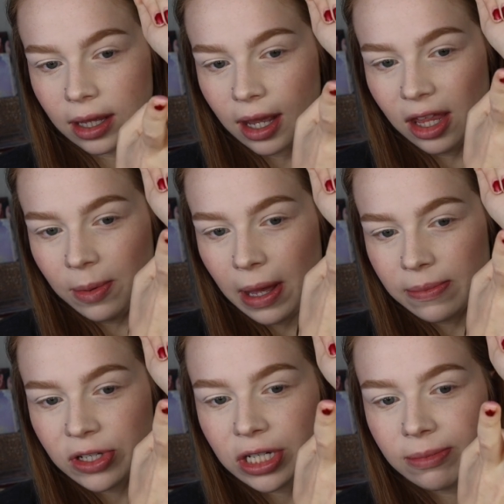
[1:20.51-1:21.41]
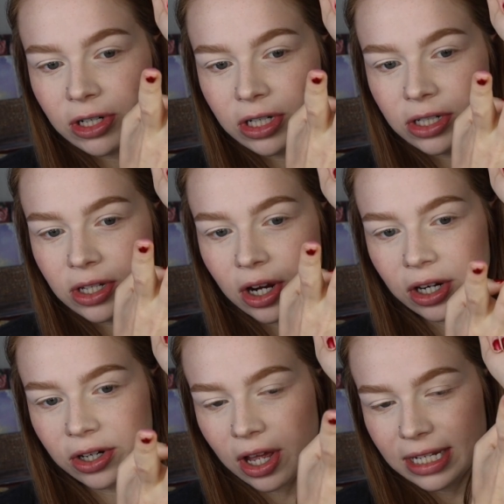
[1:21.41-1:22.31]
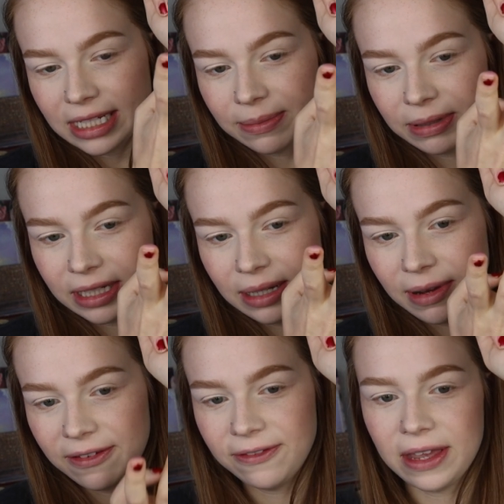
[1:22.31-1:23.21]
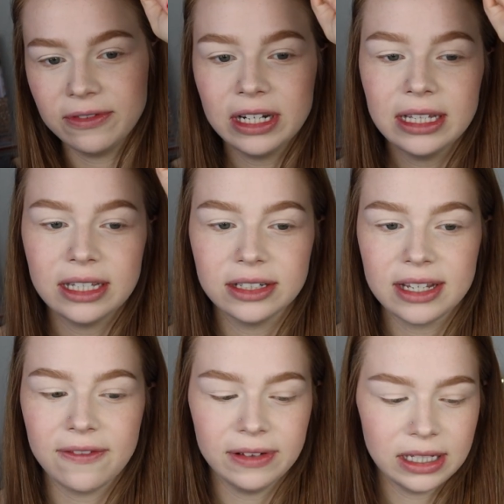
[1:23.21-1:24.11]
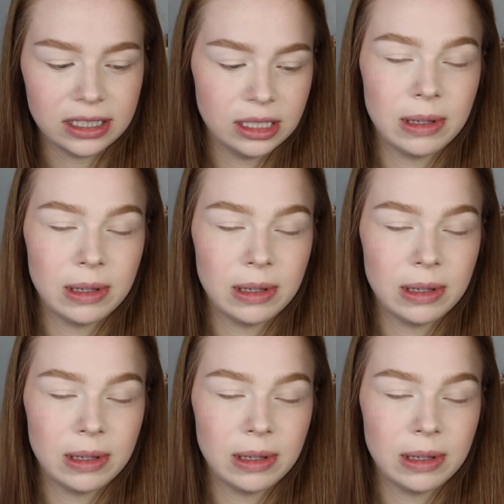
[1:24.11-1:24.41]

ColourPop shimmers are not typically my favorite. They're definitely a little